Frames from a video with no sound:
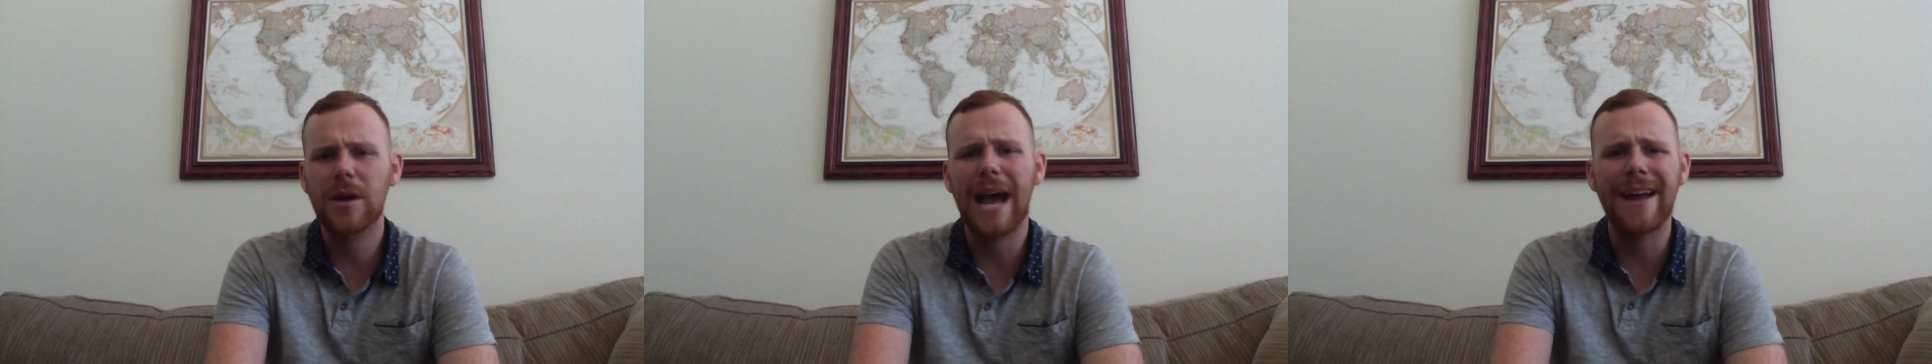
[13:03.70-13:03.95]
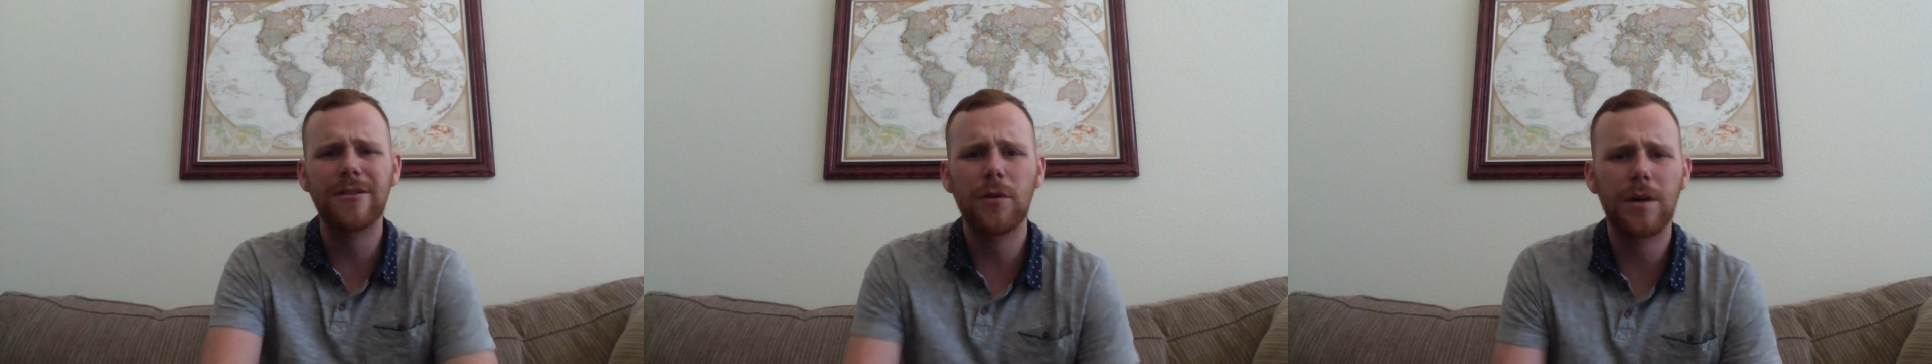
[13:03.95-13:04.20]
yeah,
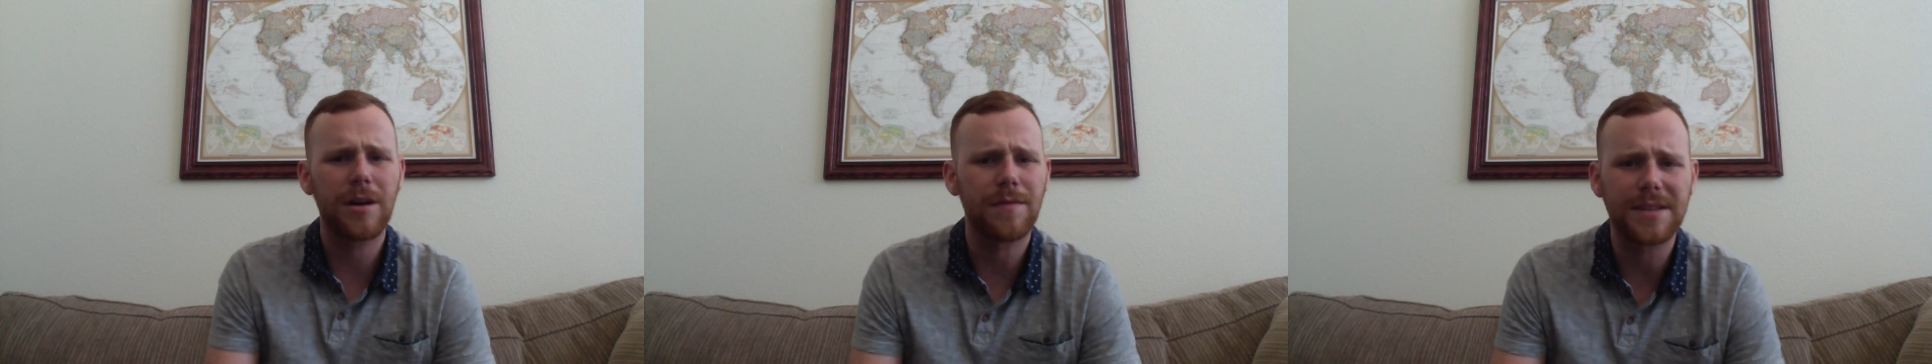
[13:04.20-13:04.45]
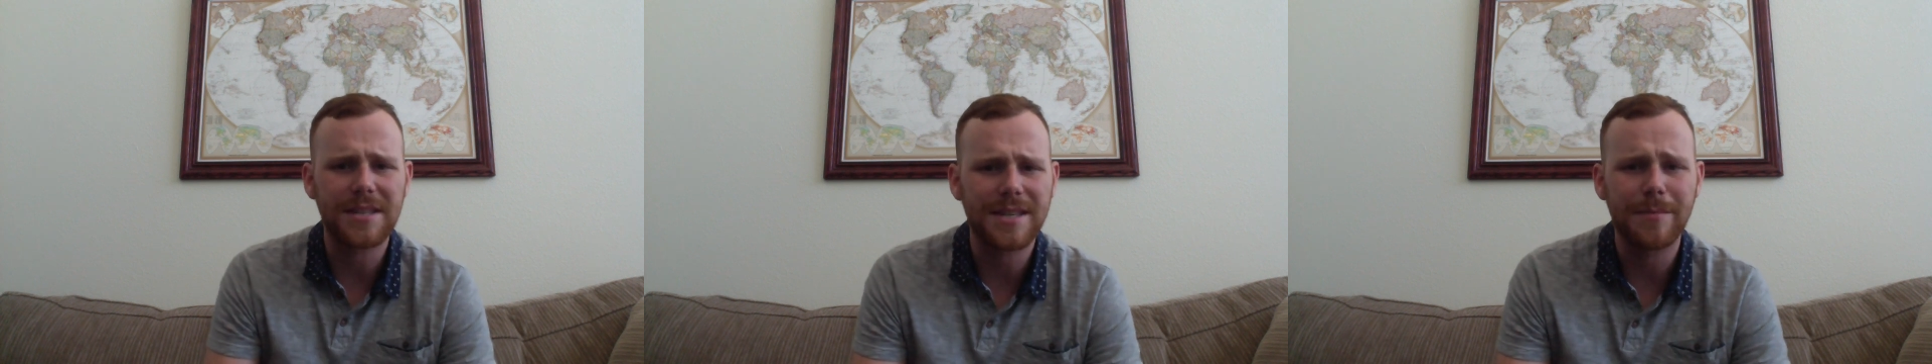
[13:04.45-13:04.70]
I don't know where I'll
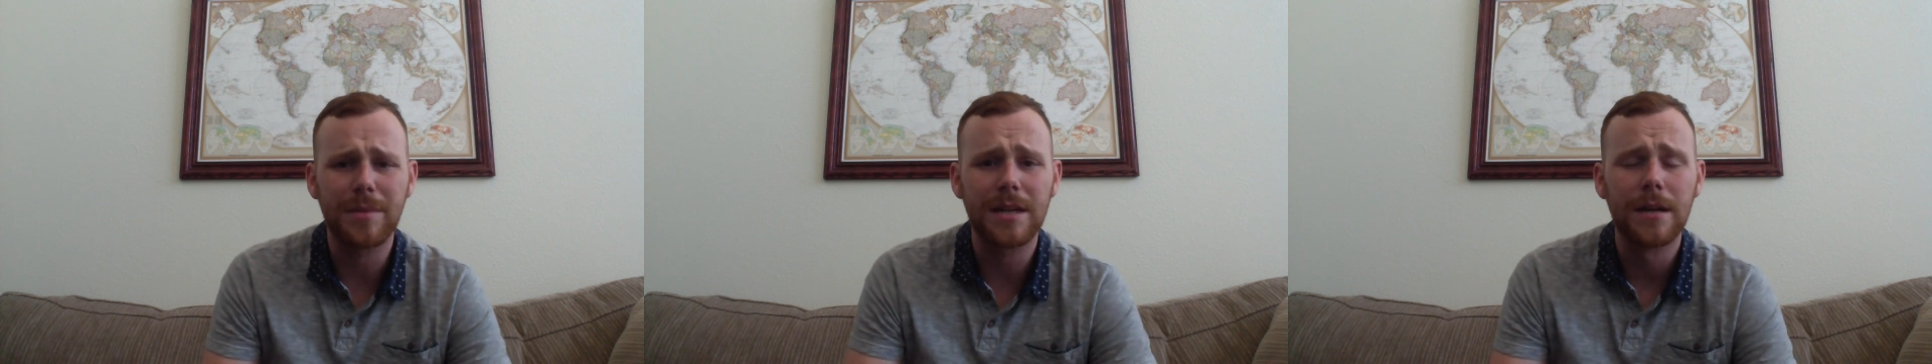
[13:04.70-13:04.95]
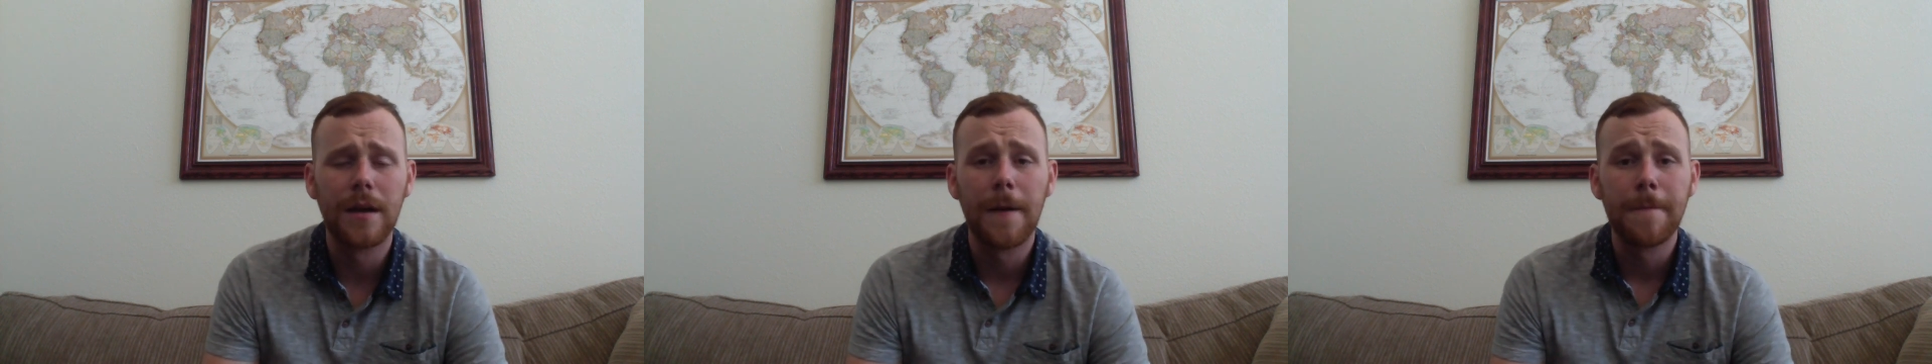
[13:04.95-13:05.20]
fit this in,
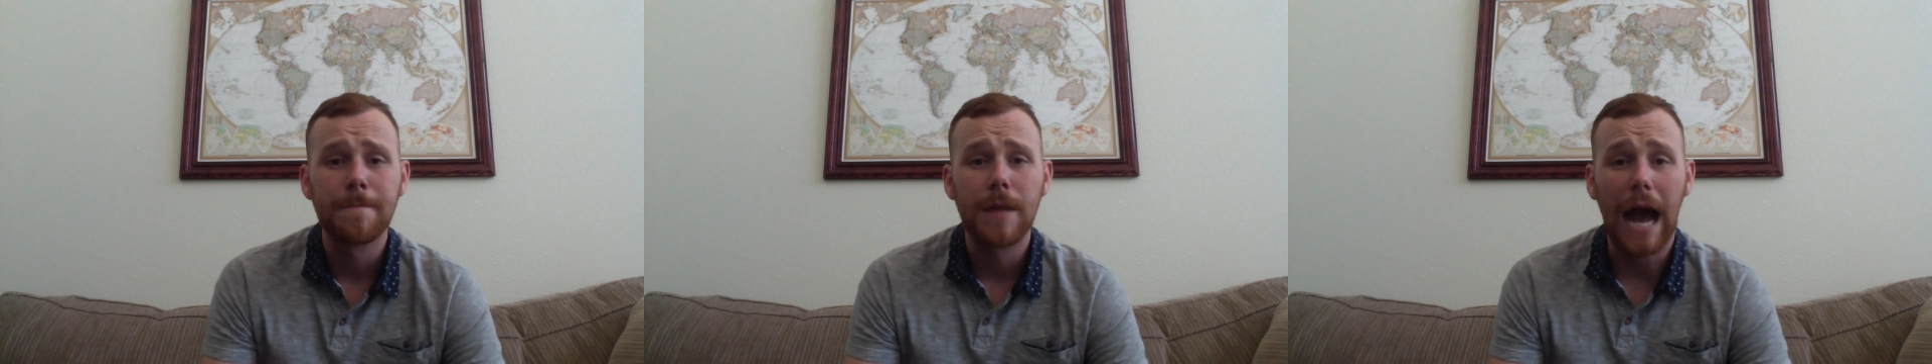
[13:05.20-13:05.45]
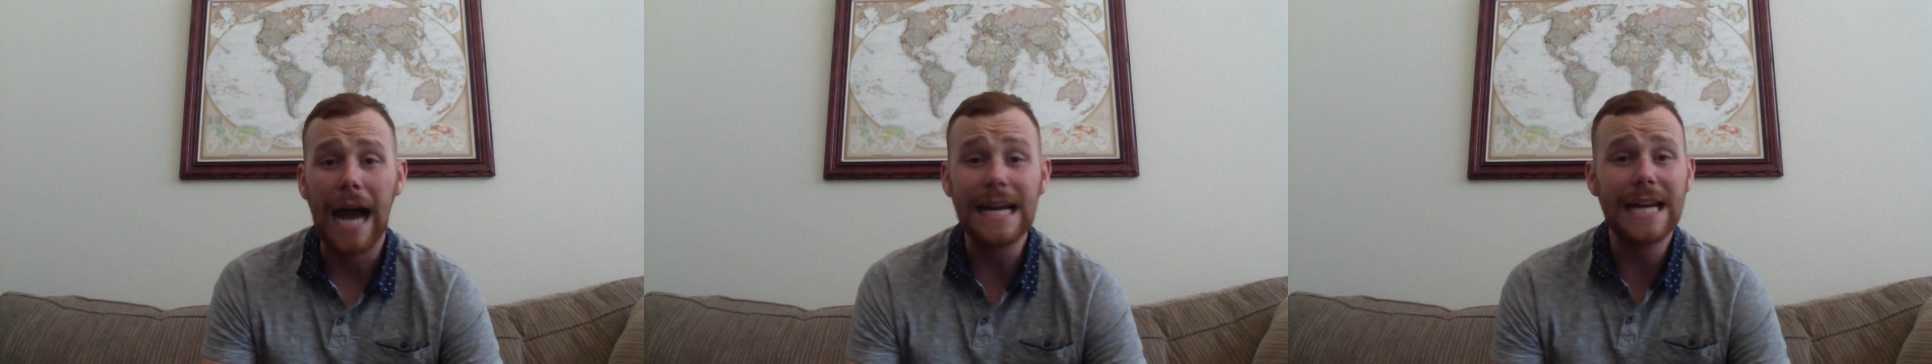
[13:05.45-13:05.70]
but
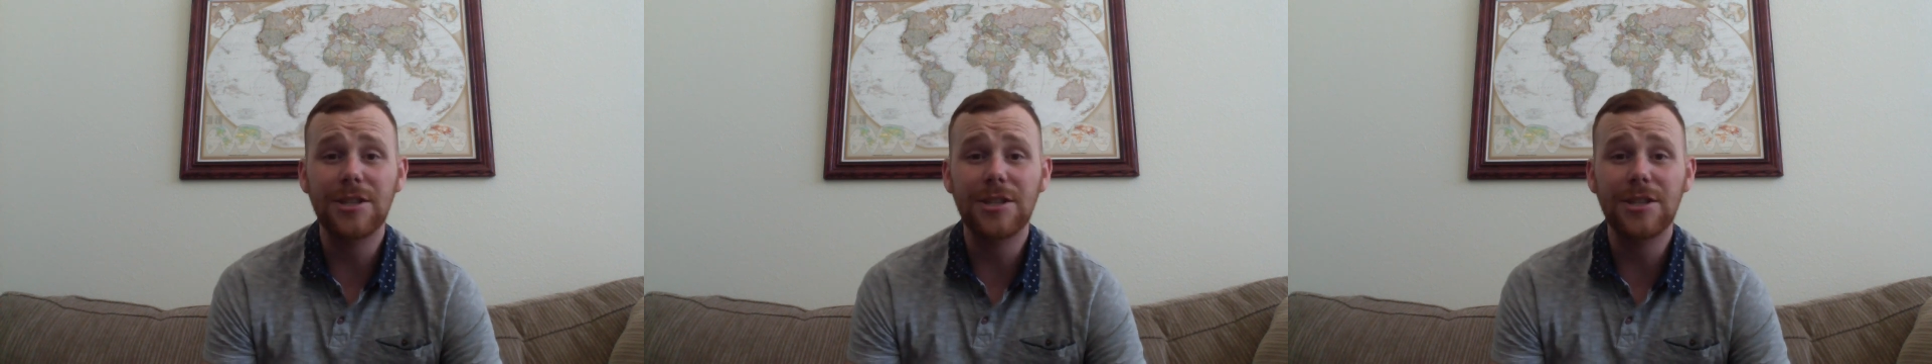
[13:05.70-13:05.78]
I